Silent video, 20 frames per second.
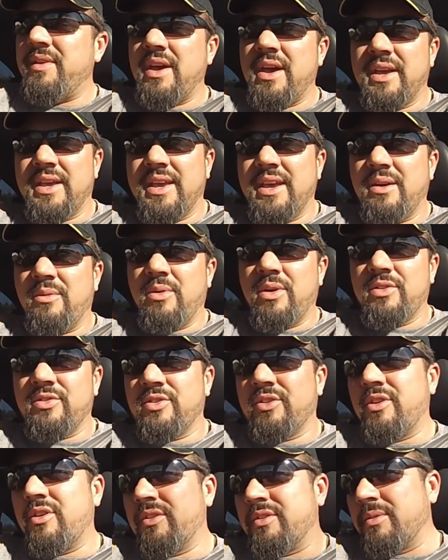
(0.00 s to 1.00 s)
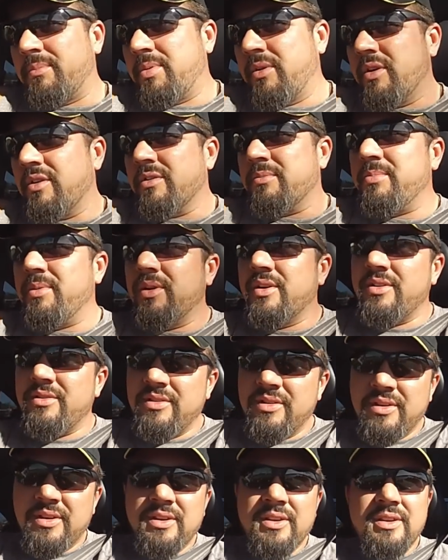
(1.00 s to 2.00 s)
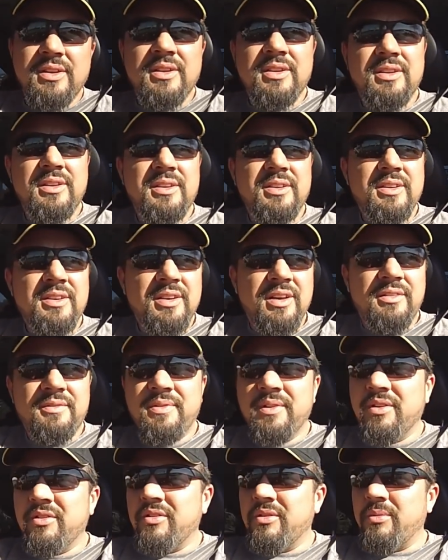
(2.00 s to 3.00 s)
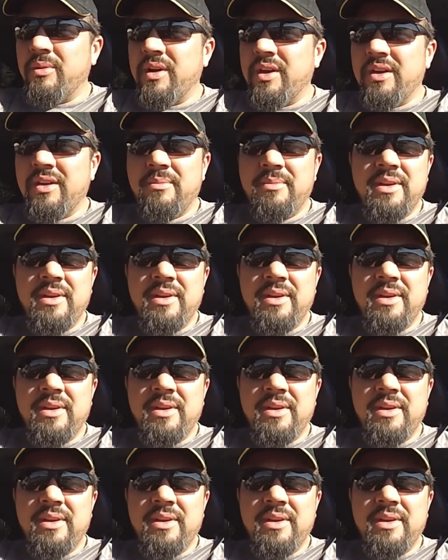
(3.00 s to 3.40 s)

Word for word: Yeah, I can't wash the car at the park, but I'll figure a way.